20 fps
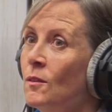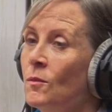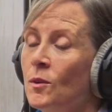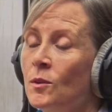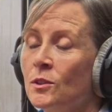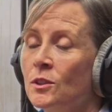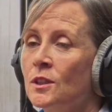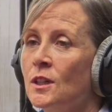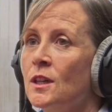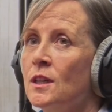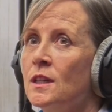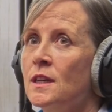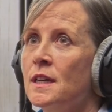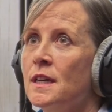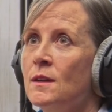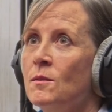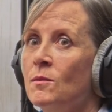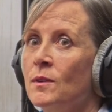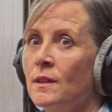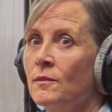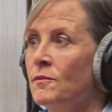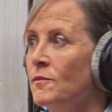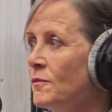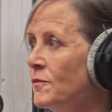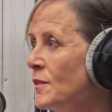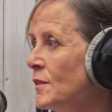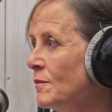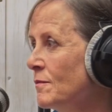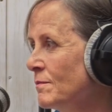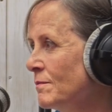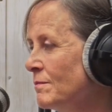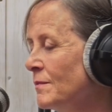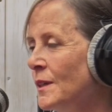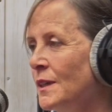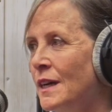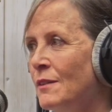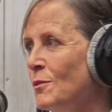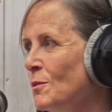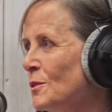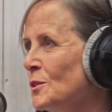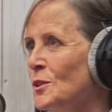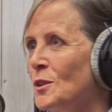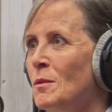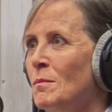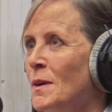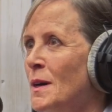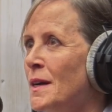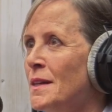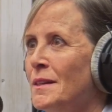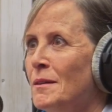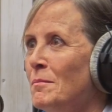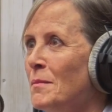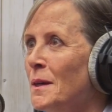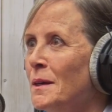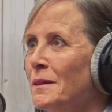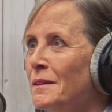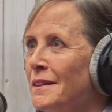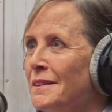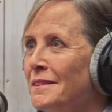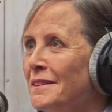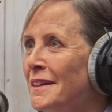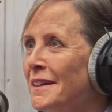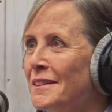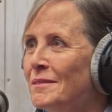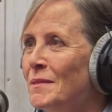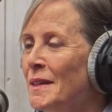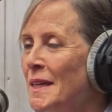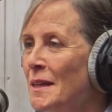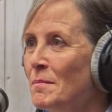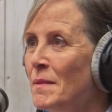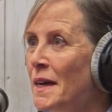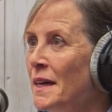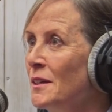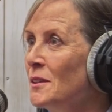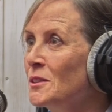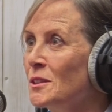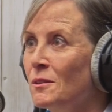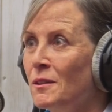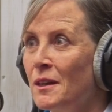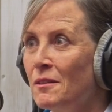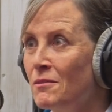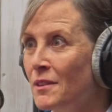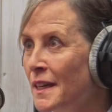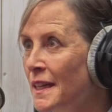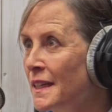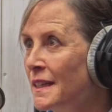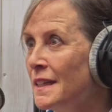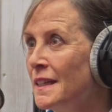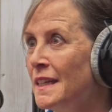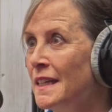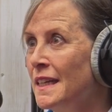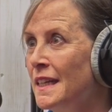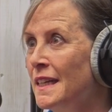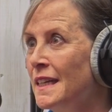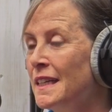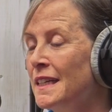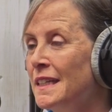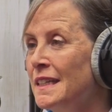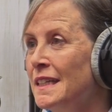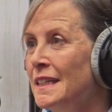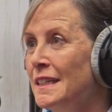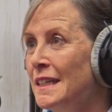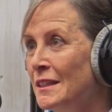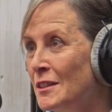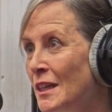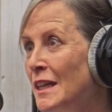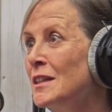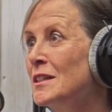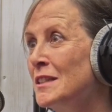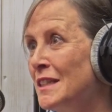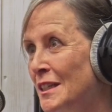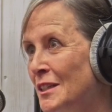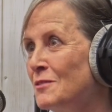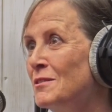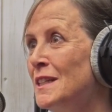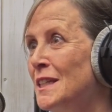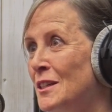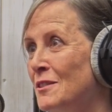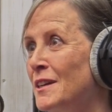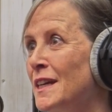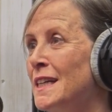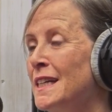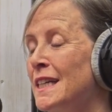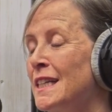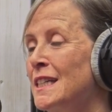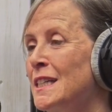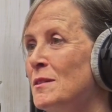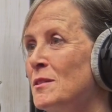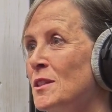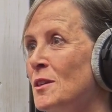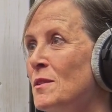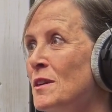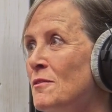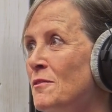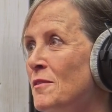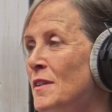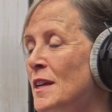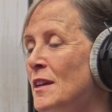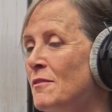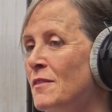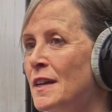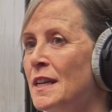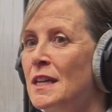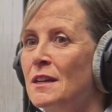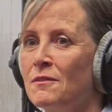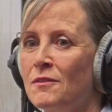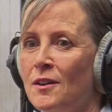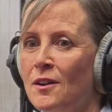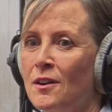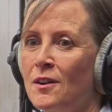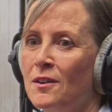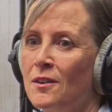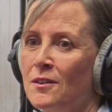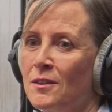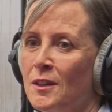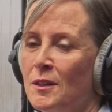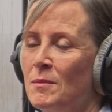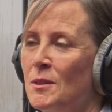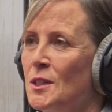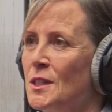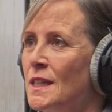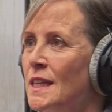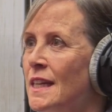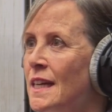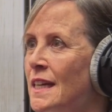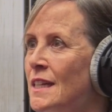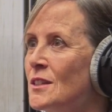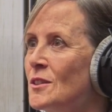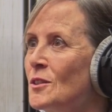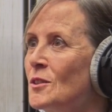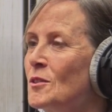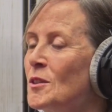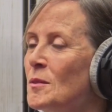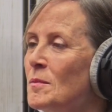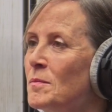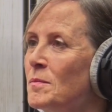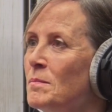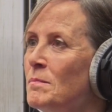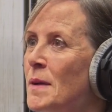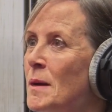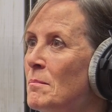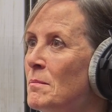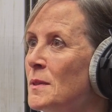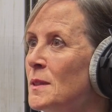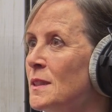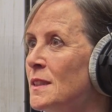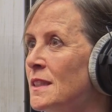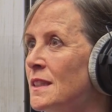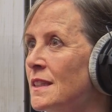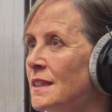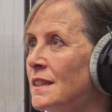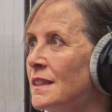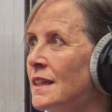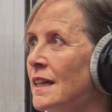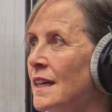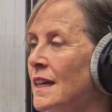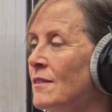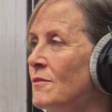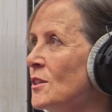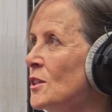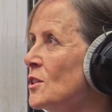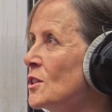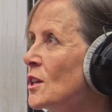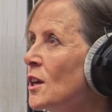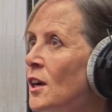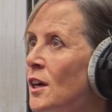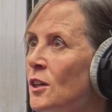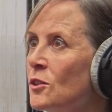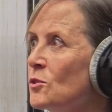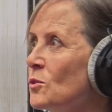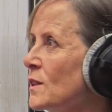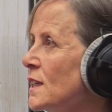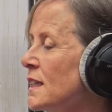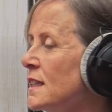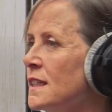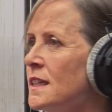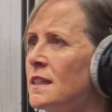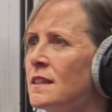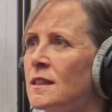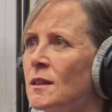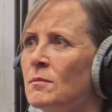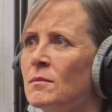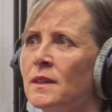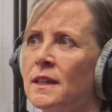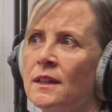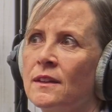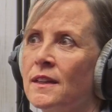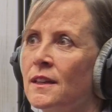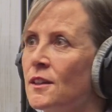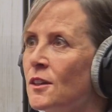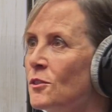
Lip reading: well, certainly. Well, everyone's got my number and email. So I regularly, it's really great, actually. So if any of our community liaison group members have concerns, or they see something and